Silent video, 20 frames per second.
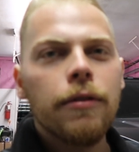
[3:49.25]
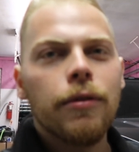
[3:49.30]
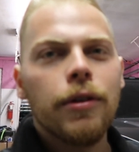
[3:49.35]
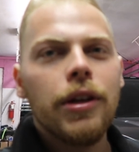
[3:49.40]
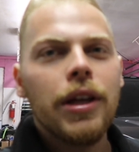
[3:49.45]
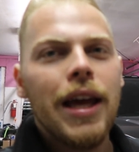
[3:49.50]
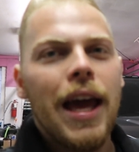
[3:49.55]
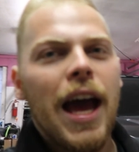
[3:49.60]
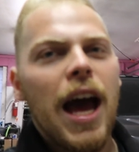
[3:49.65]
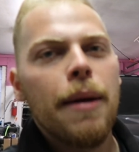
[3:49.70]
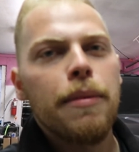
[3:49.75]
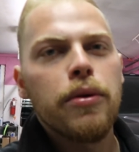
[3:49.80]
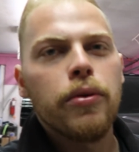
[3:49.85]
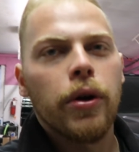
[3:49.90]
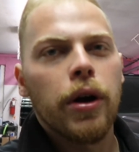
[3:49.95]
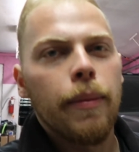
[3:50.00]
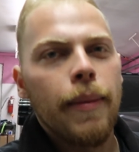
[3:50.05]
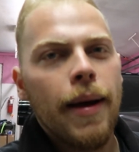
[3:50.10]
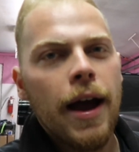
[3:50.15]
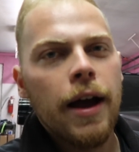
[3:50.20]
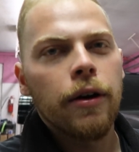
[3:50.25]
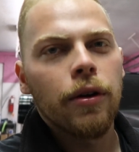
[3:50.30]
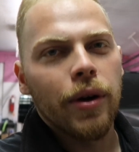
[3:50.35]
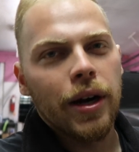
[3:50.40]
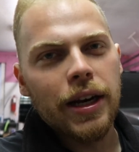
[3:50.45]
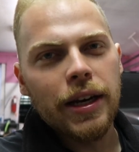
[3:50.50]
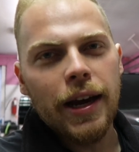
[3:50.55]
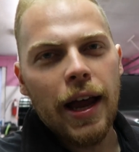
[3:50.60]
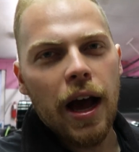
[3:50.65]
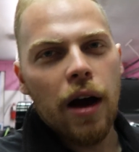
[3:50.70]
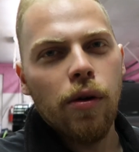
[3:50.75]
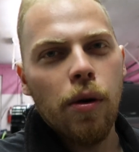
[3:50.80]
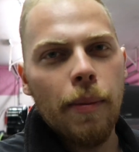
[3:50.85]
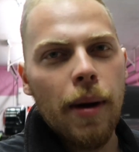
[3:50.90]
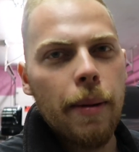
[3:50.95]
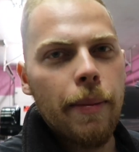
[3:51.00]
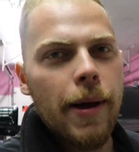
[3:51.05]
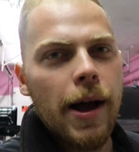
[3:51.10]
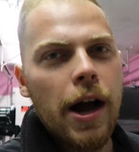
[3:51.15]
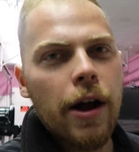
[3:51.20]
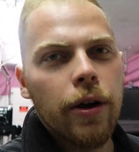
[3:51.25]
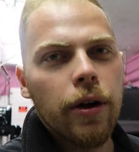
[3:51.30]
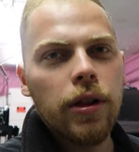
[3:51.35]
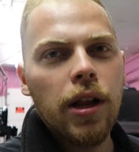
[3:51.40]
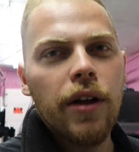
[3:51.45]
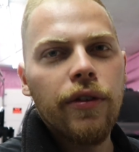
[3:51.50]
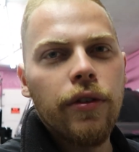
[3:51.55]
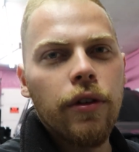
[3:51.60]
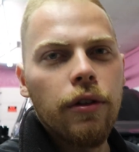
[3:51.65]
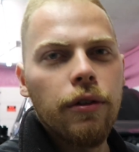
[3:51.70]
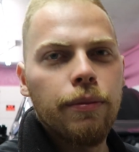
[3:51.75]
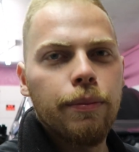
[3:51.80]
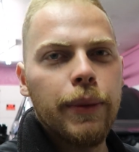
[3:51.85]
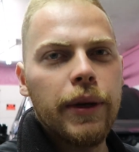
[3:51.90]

of really happy where I'm at right now with my power level,